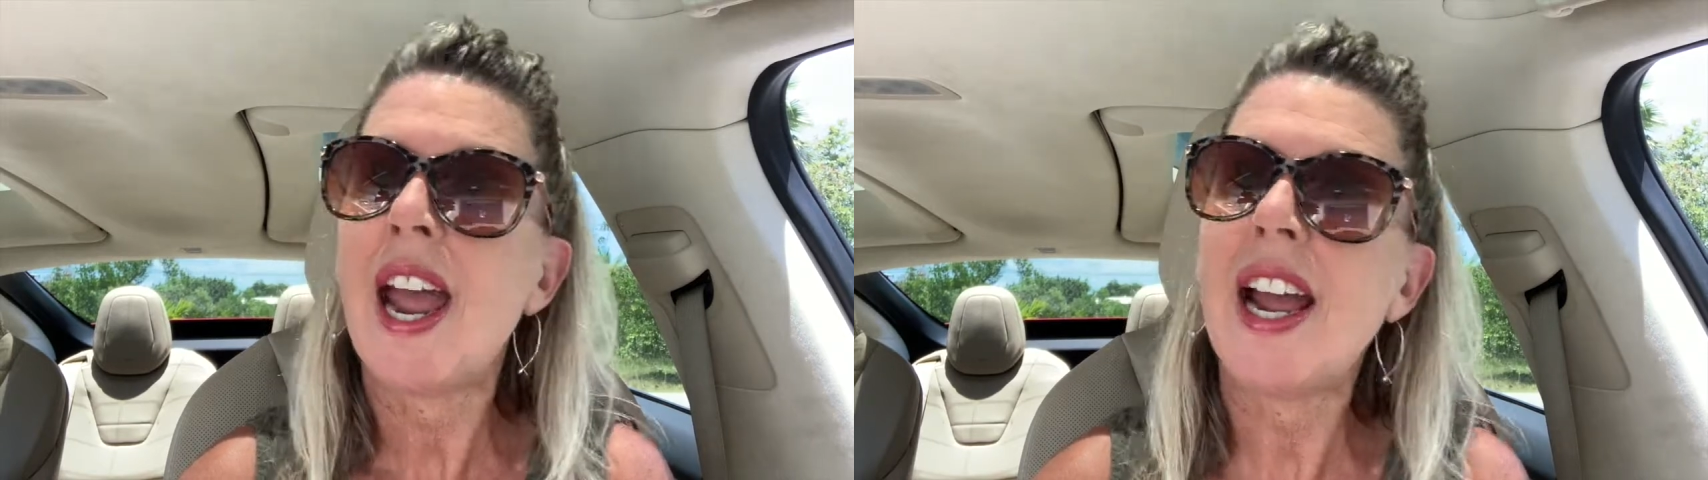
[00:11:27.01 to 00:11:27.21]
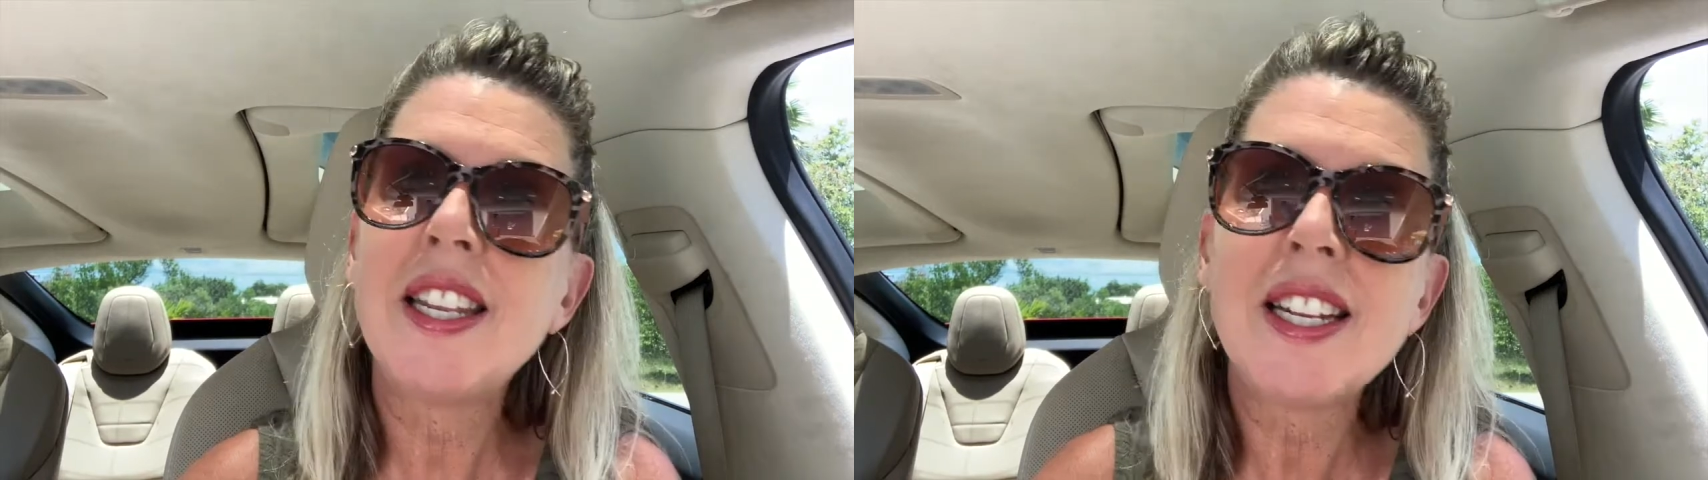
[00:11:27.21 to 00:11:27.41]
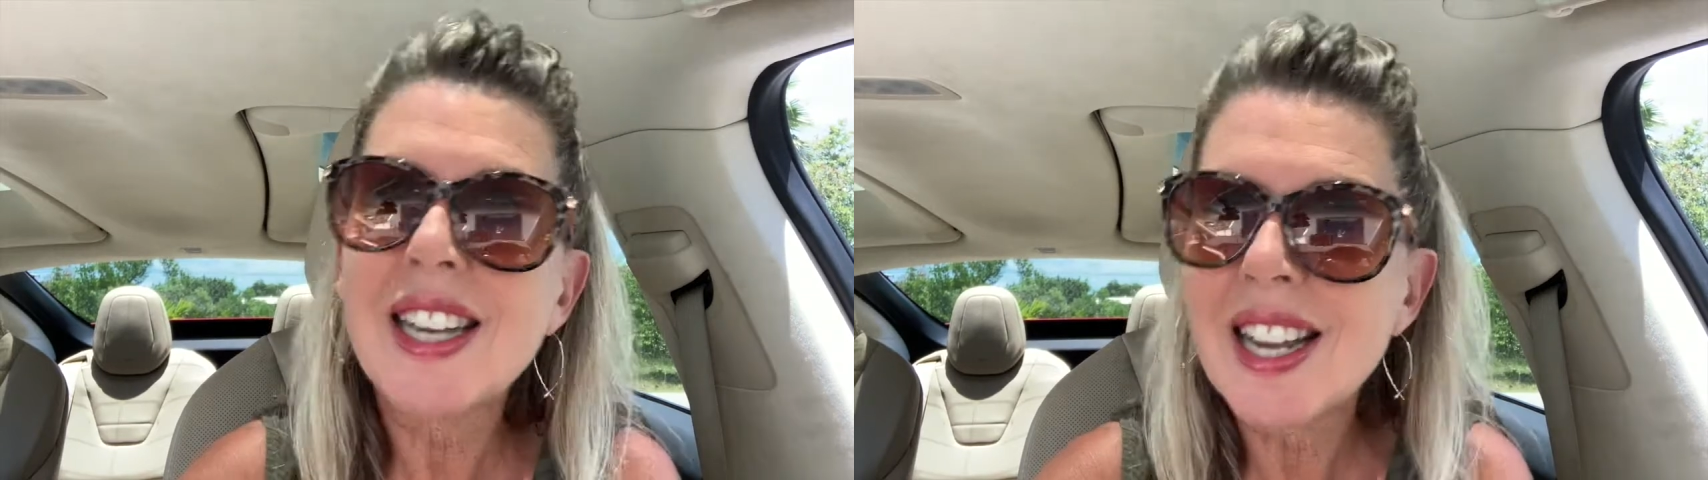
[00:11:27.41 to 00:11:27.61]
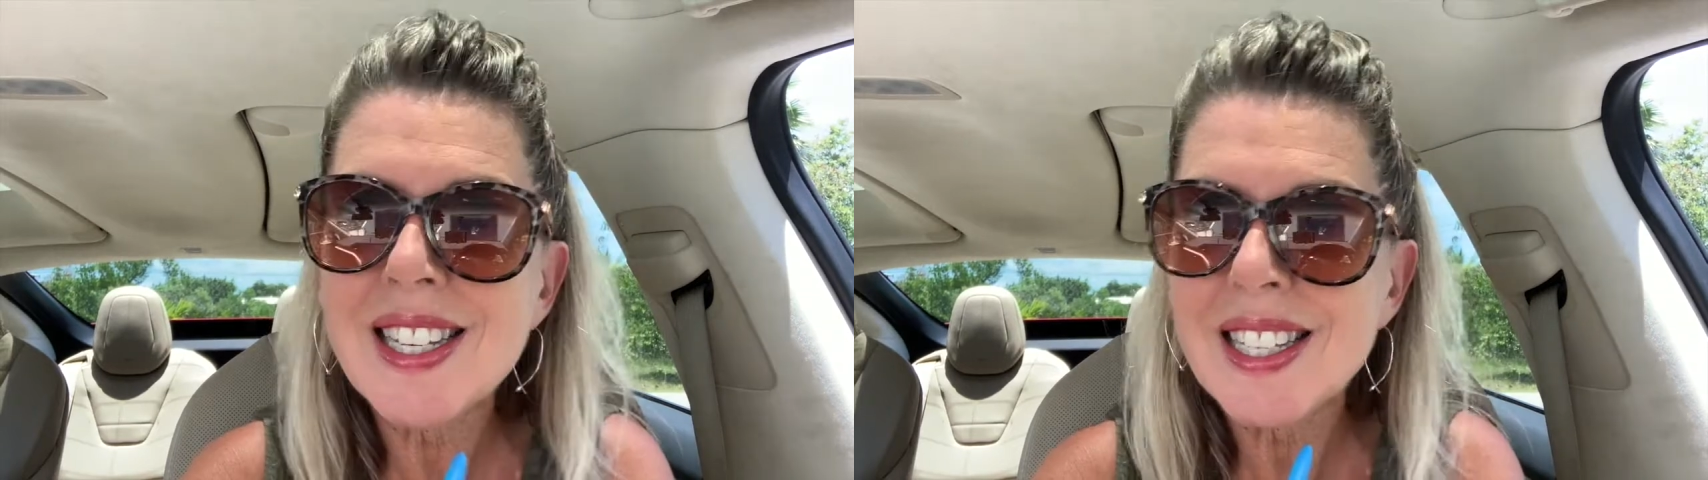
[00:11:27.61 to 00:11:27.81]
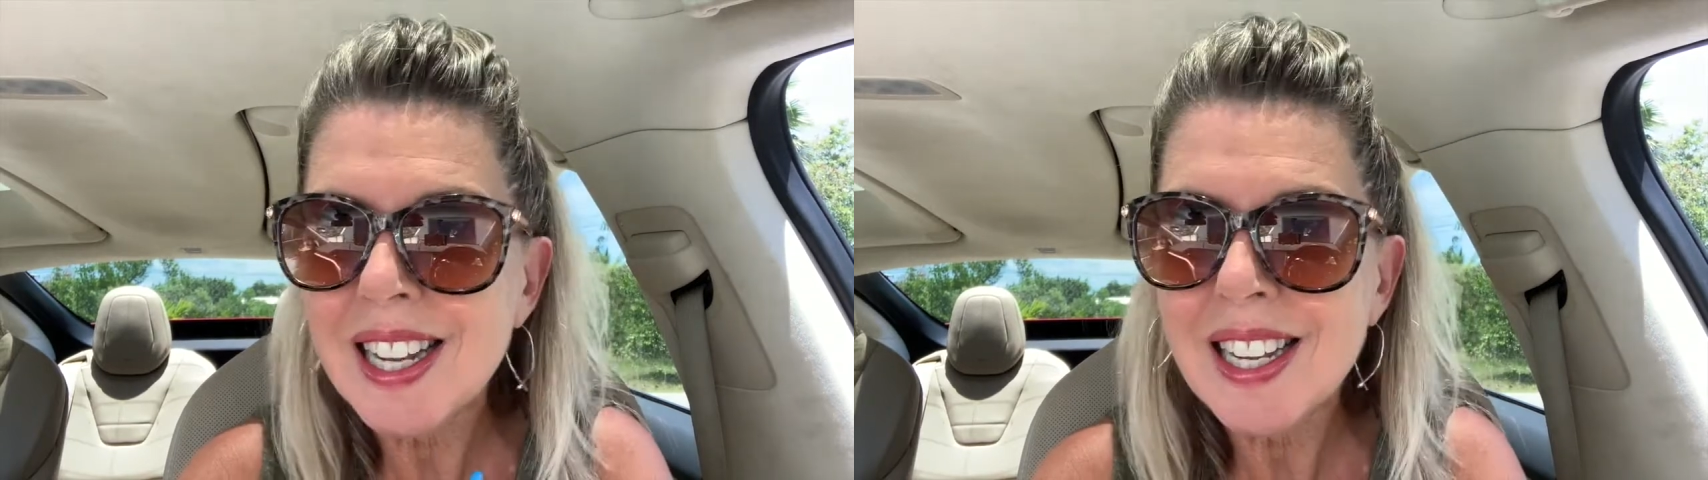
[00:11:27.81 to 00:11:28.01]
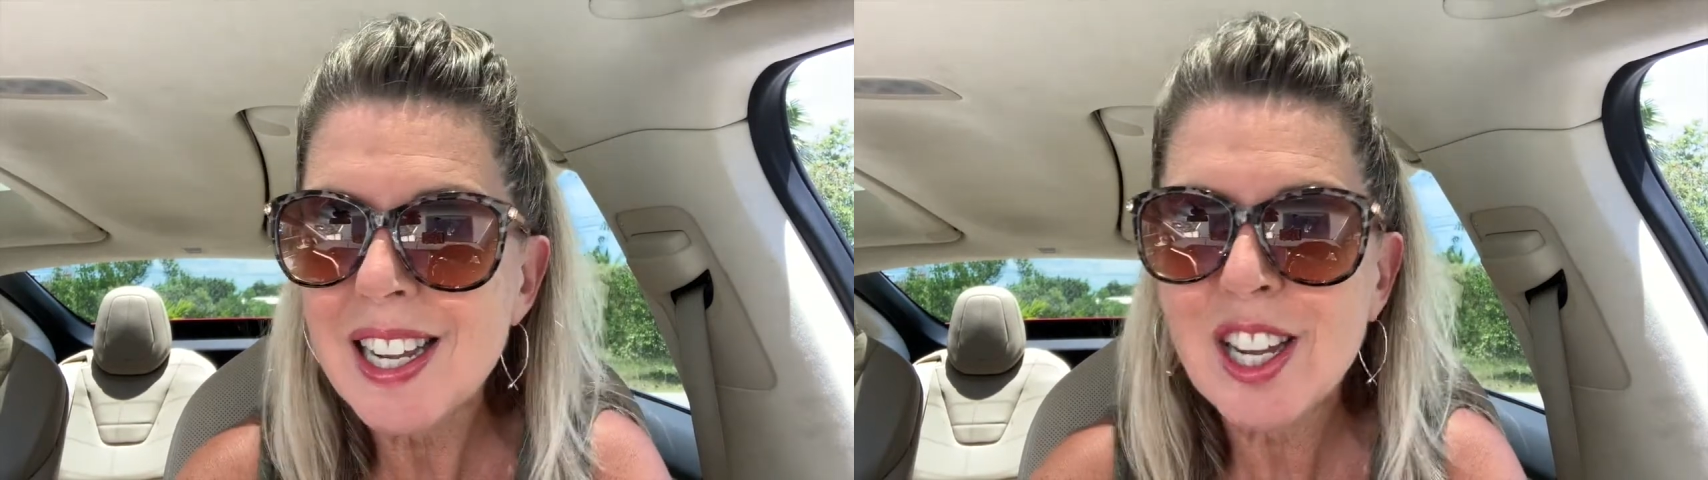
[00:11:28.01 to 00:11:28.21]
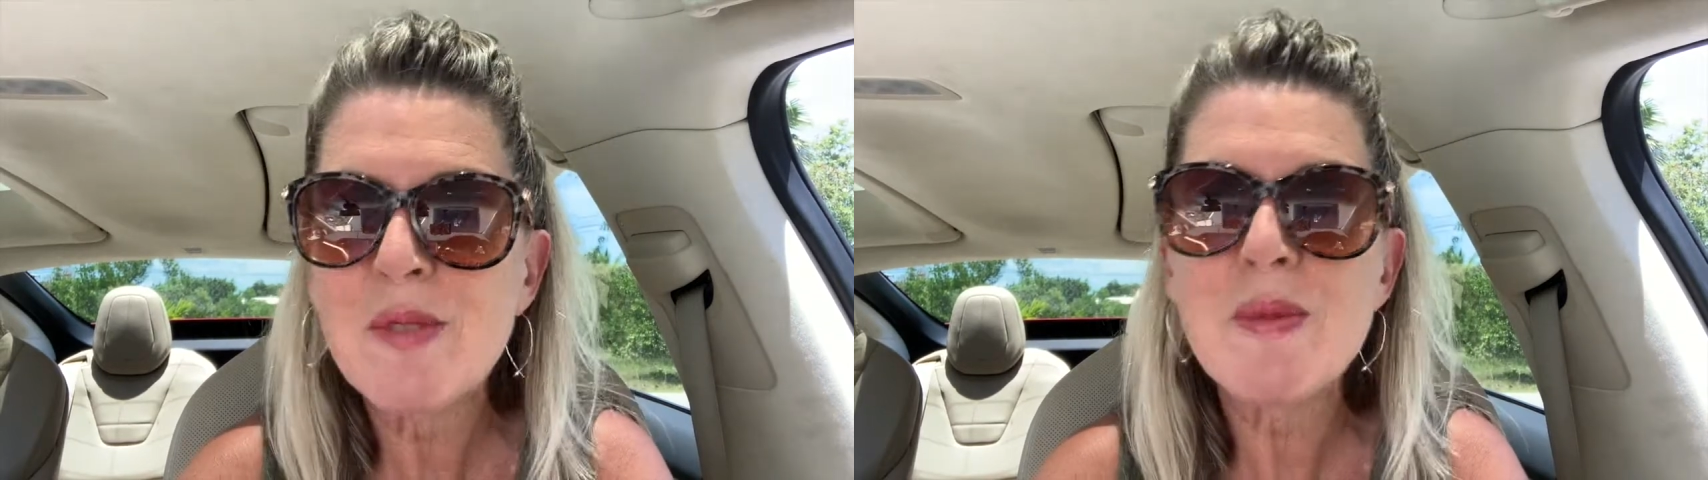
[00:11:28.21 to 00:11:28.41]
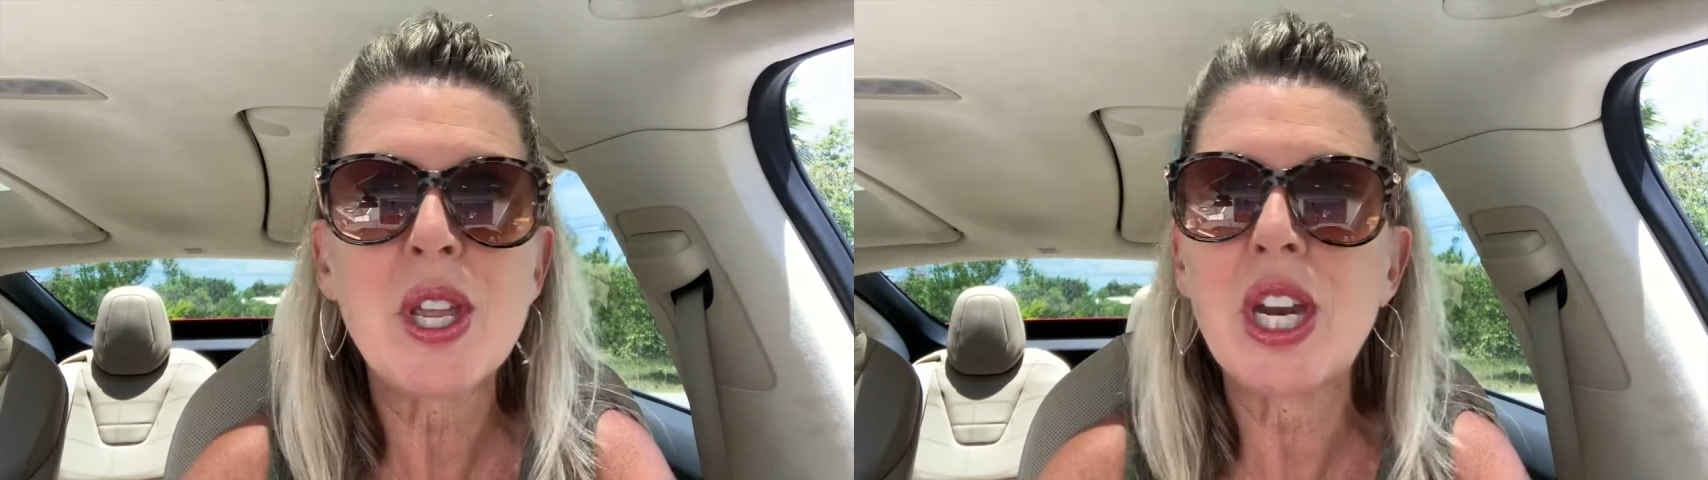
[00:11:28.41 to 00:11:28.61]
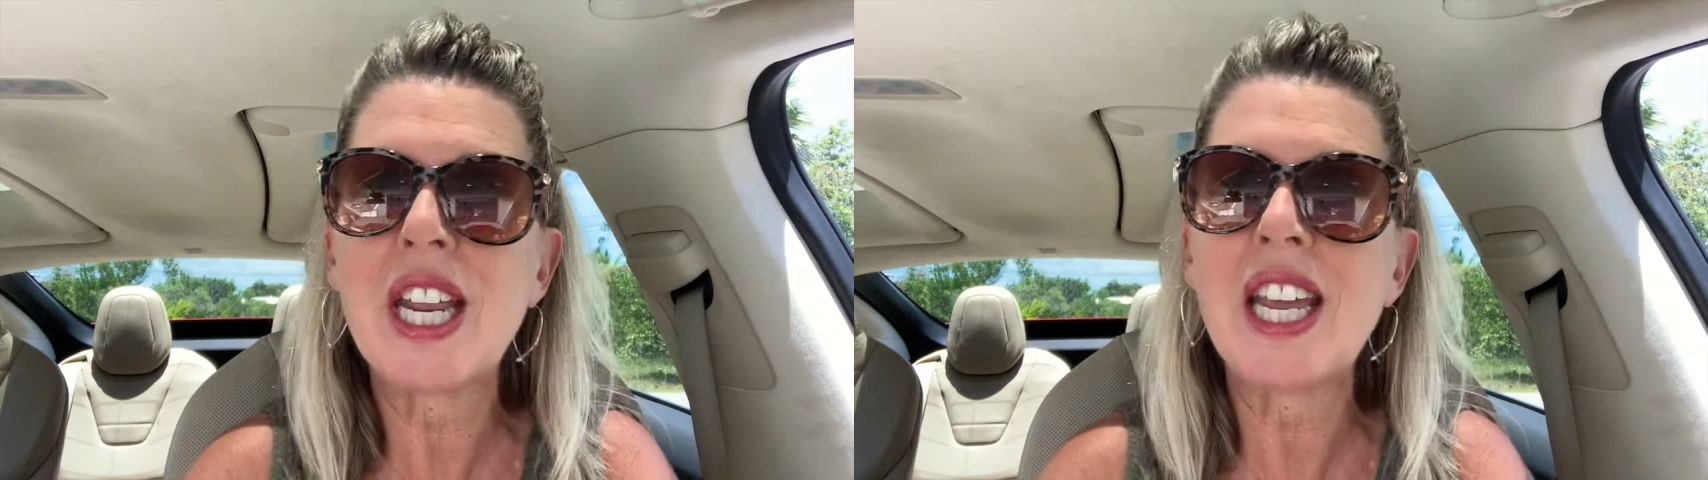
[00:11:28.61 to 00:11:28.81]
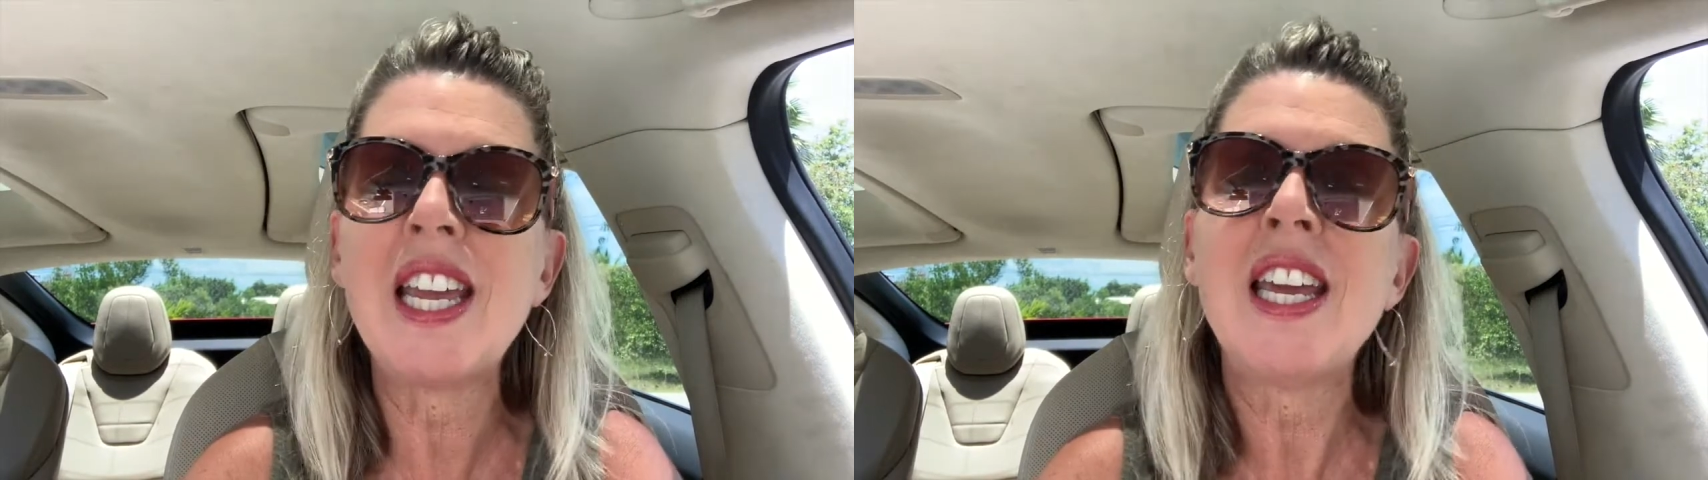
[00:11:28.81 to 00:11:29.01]
and the TesLUCKY
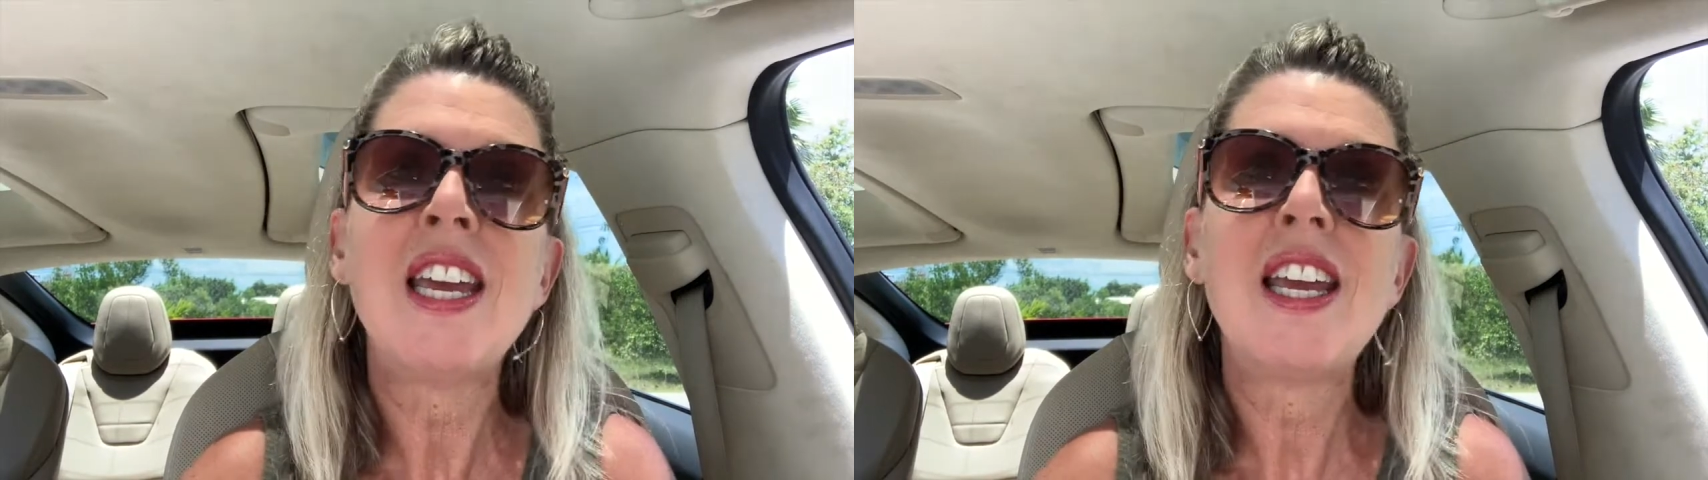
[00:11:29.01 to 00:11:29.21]
community